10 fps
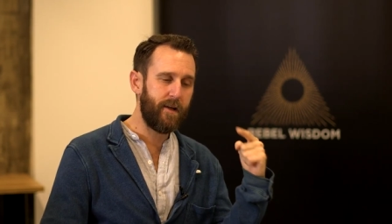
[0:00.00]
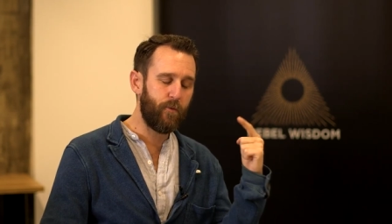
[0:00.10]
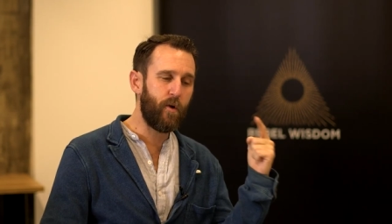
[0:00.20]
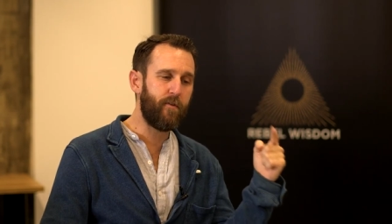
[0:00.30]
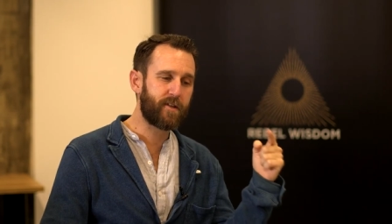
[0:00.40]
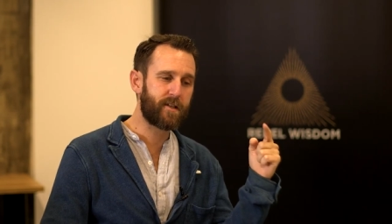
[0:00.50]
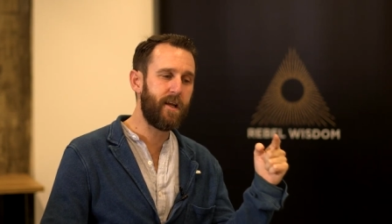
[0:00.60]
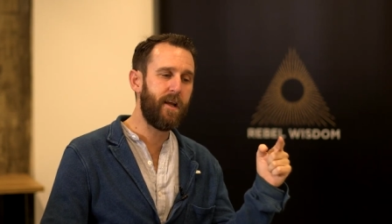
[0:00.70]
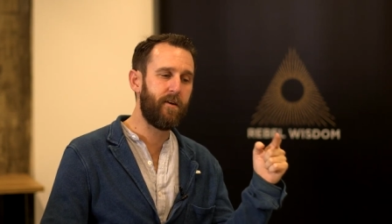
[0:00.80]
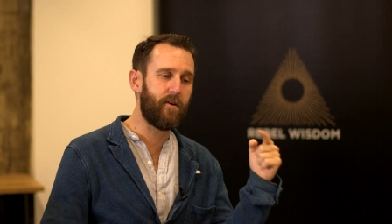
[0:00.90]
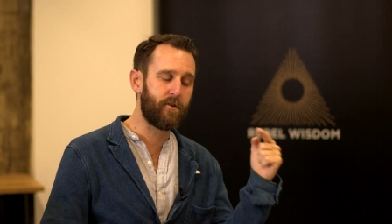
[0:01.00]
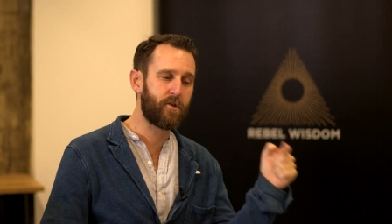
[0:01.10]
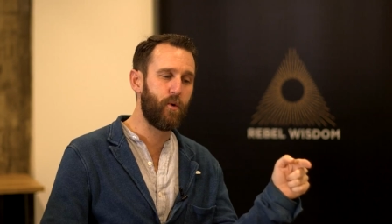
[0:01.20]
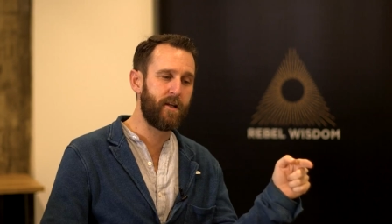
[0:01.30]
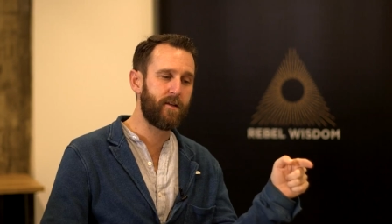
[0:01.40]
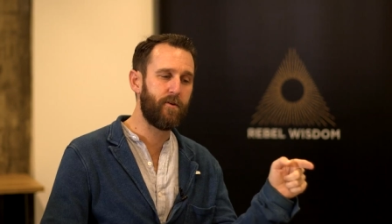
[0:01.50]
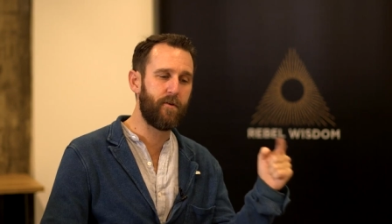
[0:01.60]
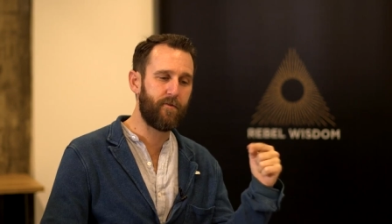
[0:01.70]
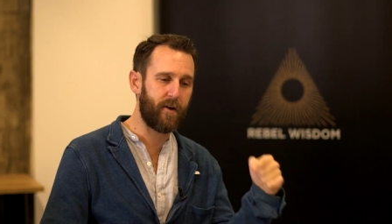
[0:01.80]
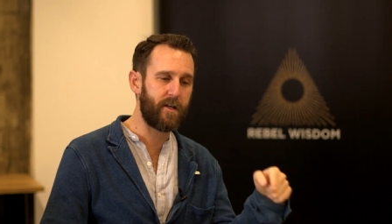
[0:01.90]
we've seen on Twitter
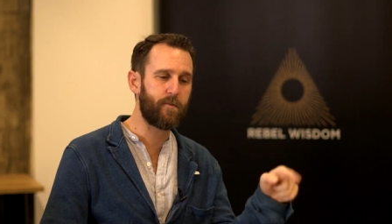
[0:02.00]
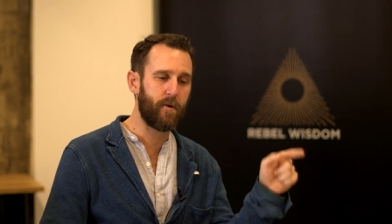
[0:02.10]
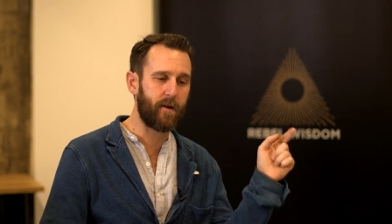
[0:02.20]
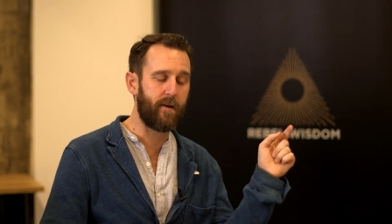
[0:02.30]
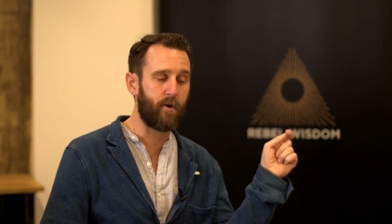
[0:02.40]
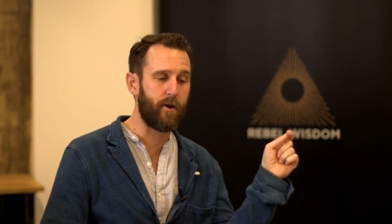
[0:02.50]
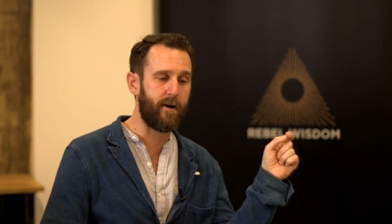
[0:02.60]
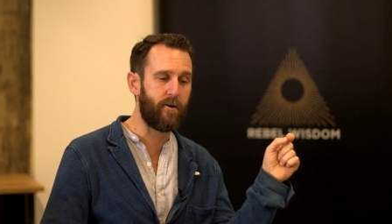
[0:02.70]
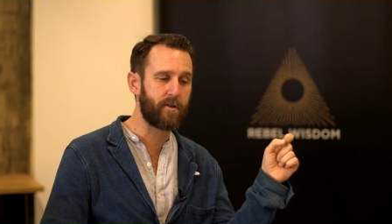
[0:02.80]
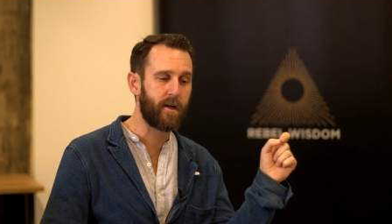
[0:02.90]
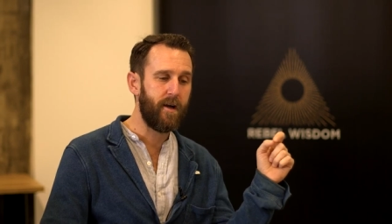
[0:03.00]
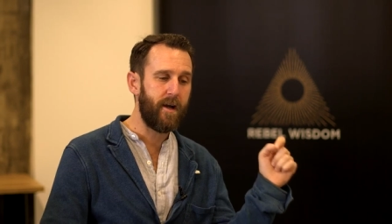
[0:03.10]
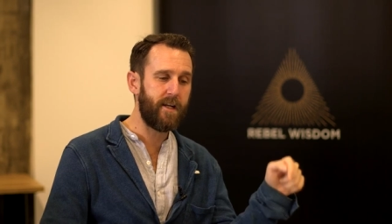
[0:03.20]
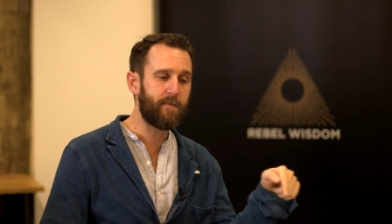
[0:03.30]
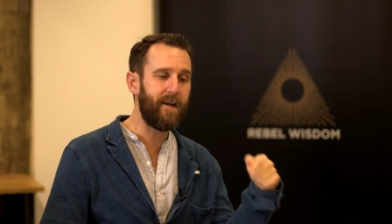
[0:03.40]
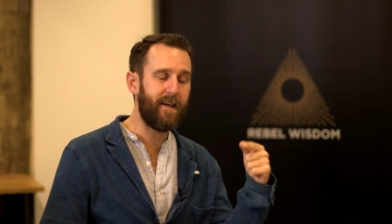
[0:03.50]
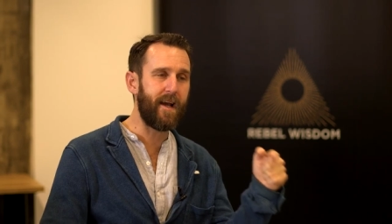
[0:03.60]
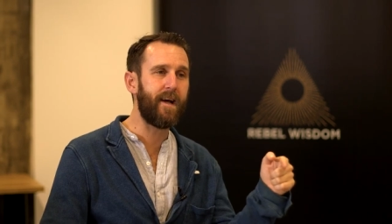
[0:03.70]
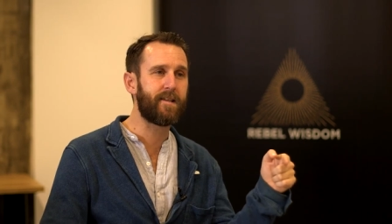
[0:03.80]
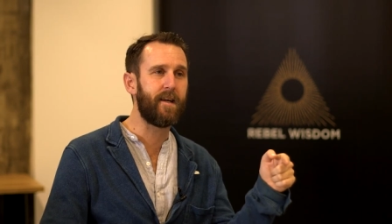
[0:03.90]
and Facebook and everywhere else, he's been
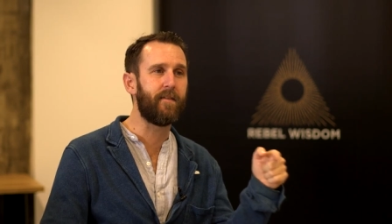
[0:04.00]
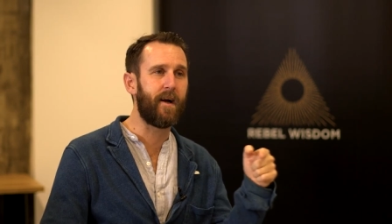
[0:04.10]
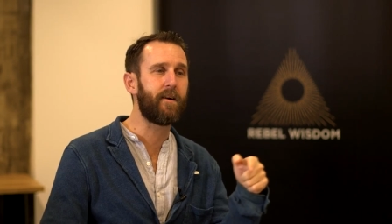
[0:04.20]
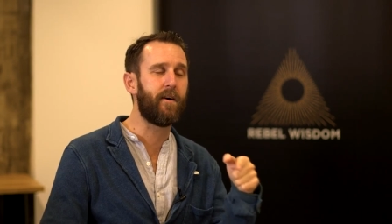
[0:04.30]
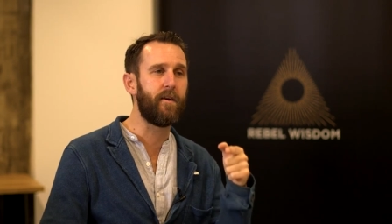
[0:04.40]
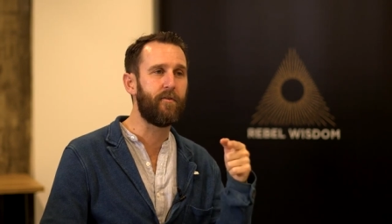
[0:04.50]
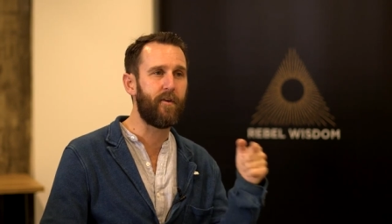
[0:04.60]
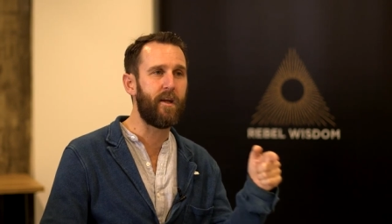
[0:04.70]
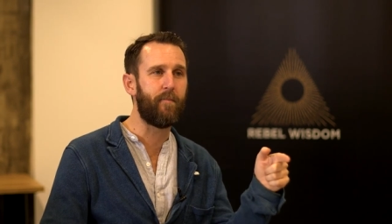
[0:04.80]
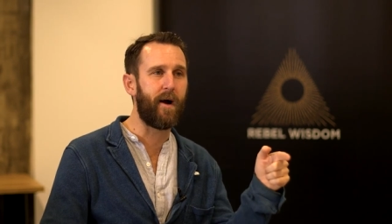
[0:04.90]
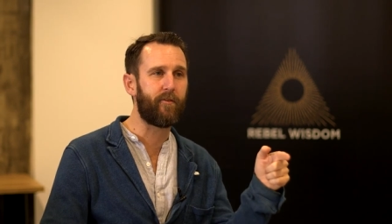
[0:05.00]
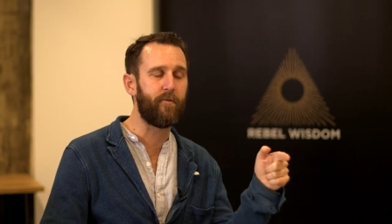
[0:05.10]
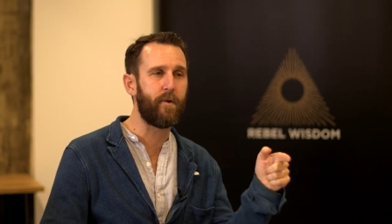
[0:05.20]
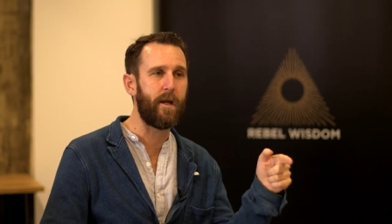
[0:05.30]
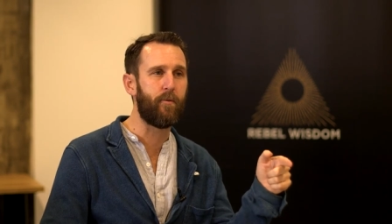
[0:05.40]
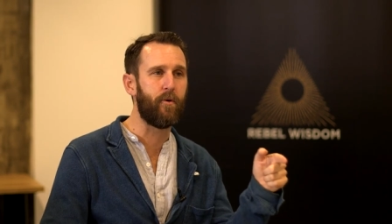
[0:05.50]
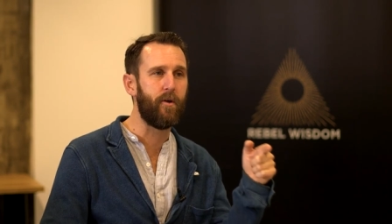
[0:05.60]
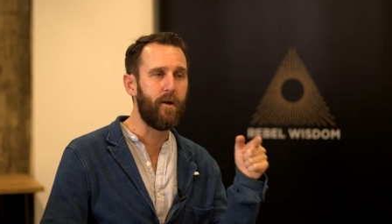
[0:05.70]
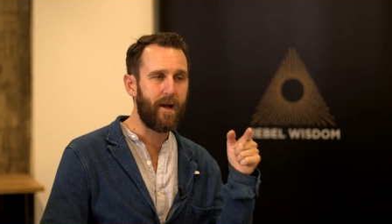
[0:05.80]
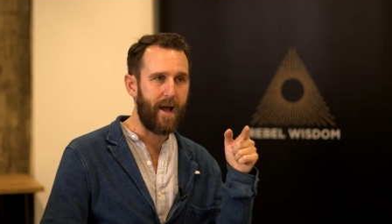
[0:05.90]
getting that kind of feedback from
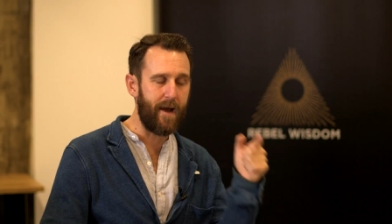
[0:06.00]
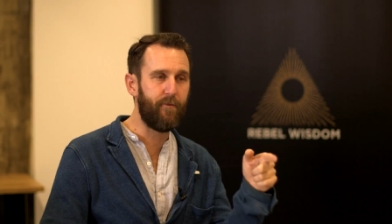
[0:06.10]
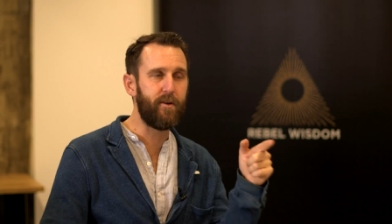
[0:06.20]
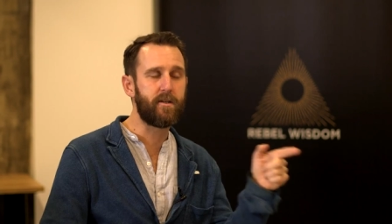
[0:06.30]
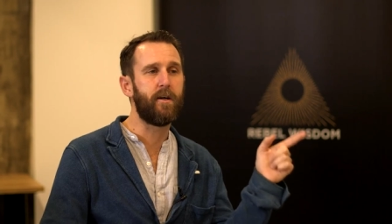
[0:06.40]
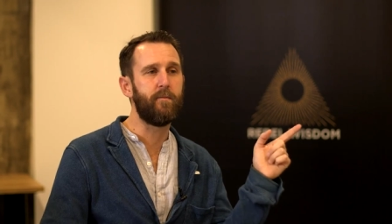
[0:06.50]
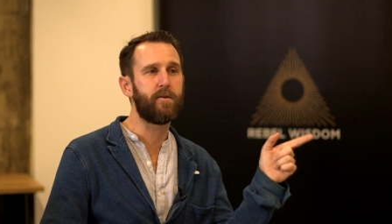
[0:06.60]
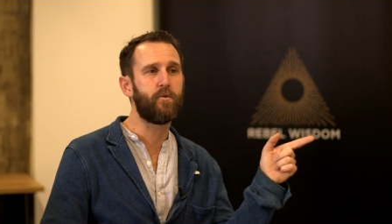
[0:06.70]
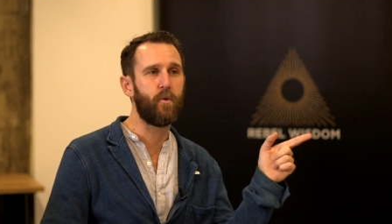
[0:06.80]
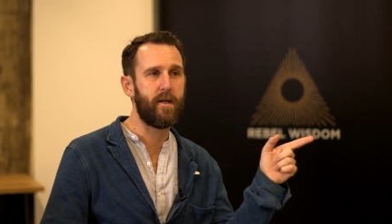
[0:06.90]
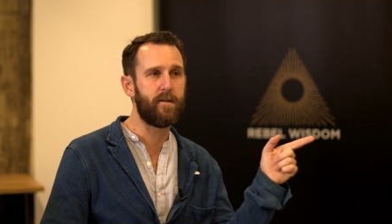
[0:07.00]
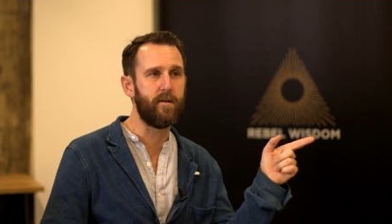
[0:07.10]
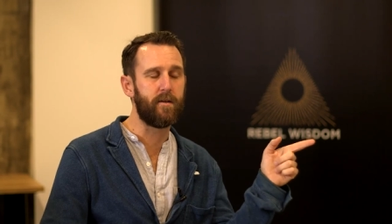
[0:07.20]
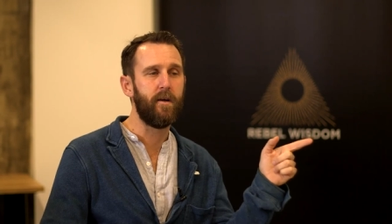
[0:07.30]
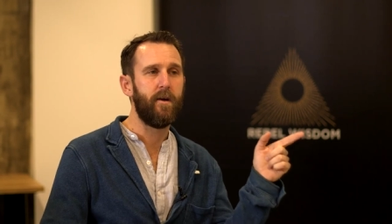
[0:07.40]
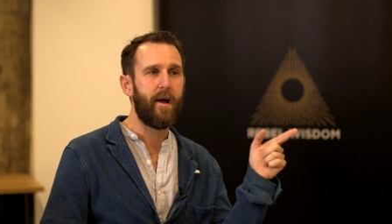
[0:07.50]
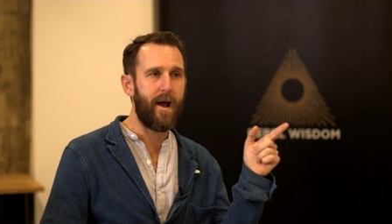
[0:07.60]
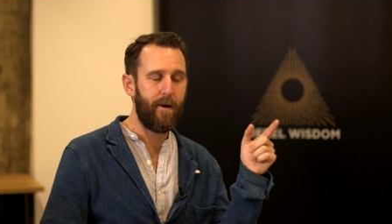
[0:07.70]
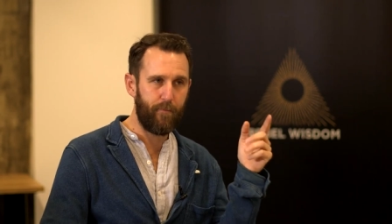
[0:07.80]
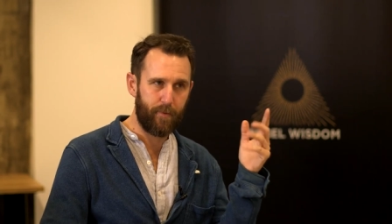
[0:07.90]
people every time he's tweeted.
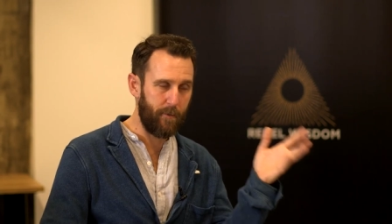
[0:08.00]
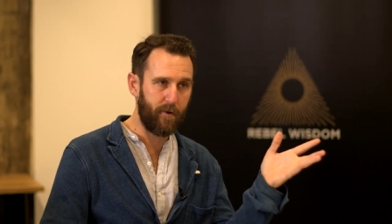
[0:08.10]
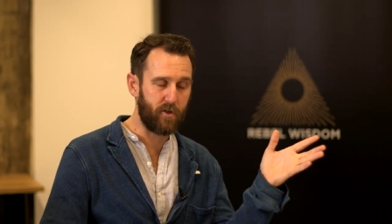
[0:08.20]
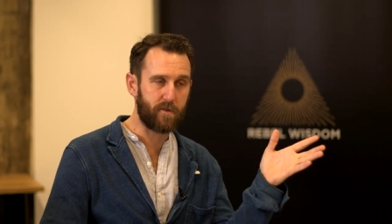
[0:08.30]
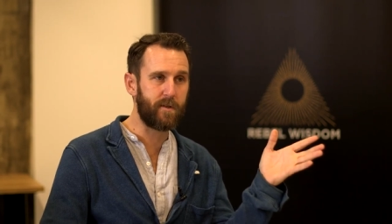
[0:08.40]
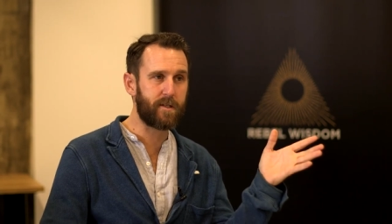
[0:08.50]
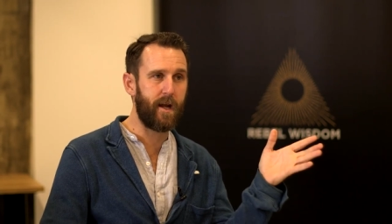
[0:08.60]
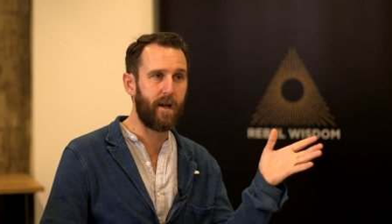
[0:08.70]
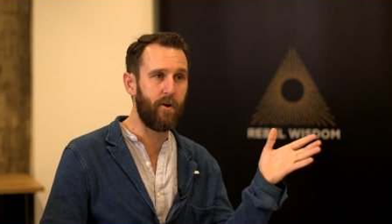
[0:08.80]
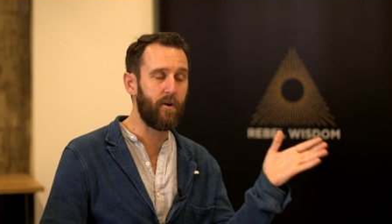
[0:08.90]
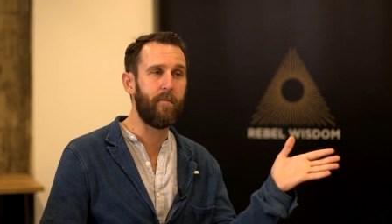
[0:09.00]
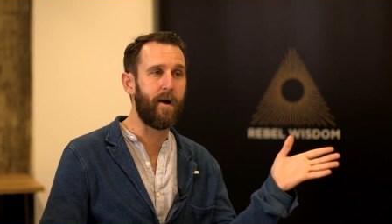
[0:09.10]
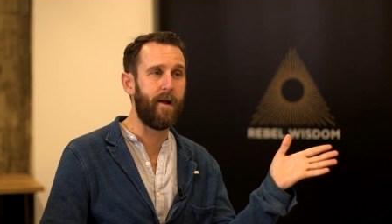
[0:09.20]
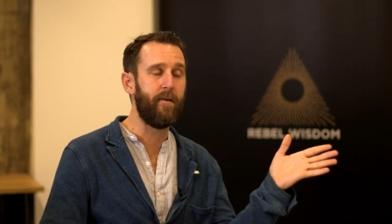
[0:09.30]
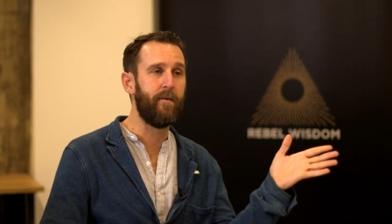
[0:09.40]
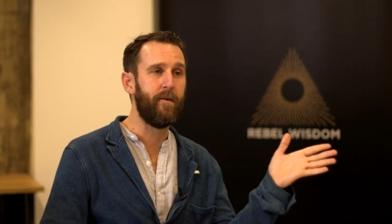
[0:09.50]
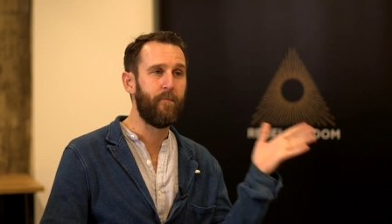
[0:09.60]
People have just been saying, look, man,